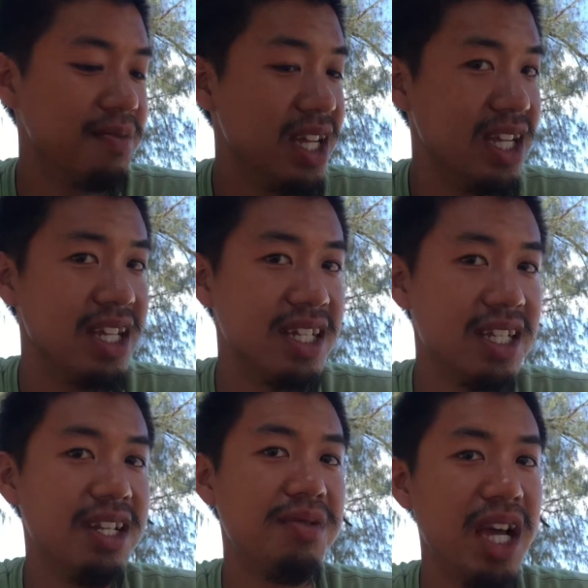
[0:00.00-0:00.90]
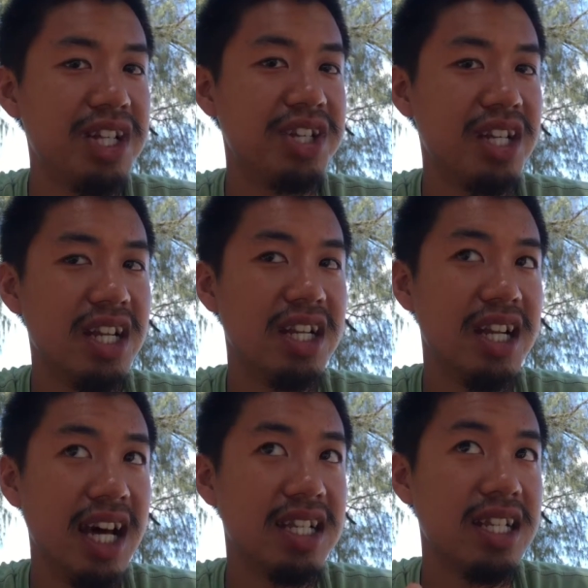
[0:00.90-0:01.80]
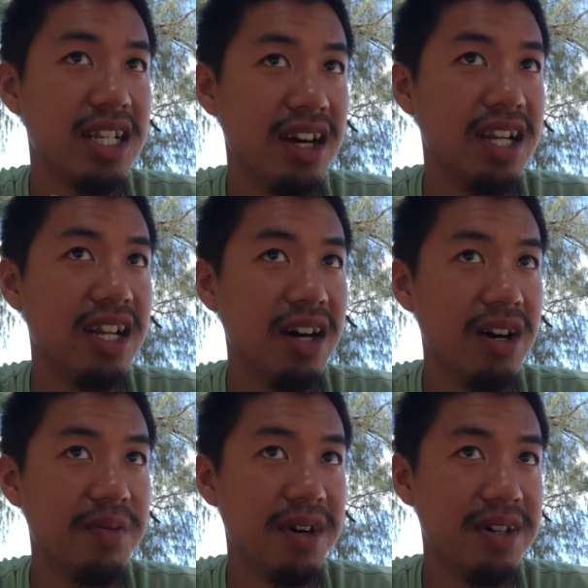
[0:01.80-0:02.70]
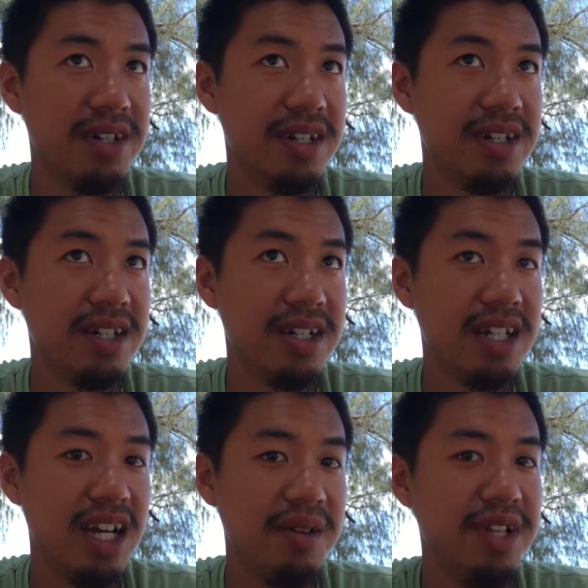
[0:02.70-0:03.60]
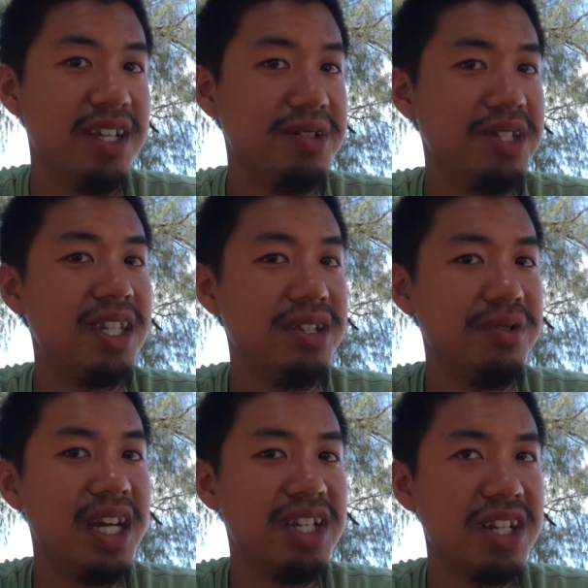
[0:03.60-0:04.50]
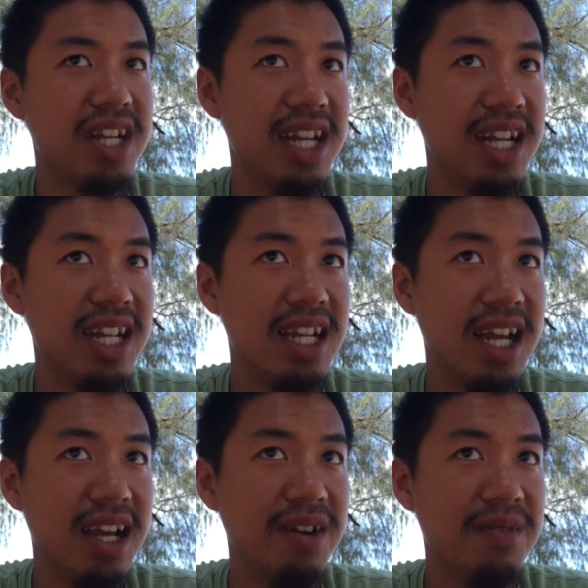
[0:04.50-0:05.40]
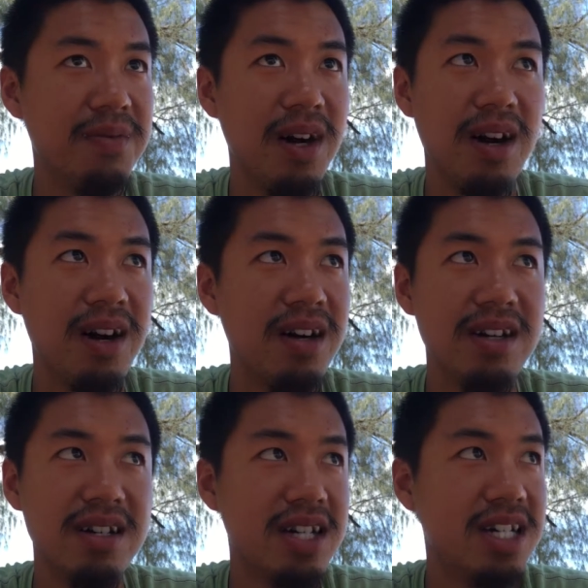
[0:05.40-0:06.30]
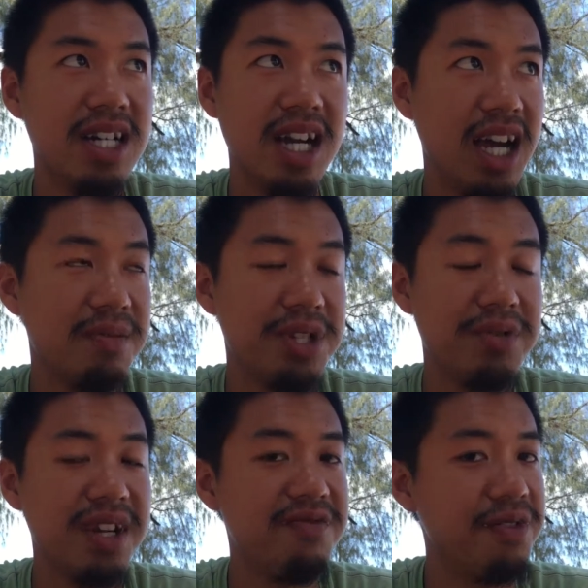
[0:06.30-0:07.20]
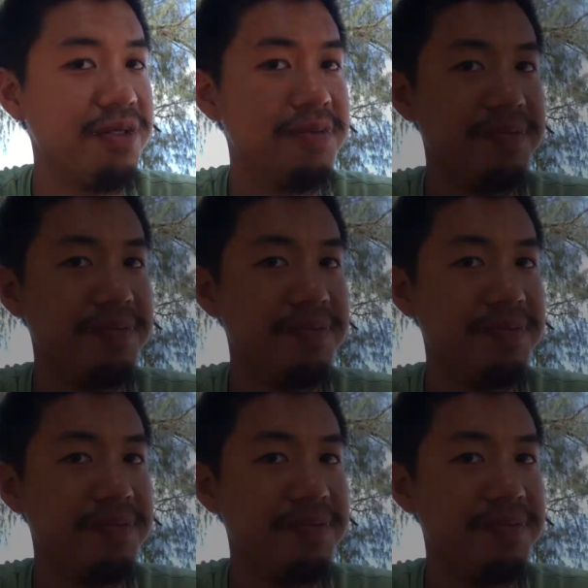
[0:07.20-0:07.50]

In the situation that's not a normal, I mean in the situation that need help or I'm stressful.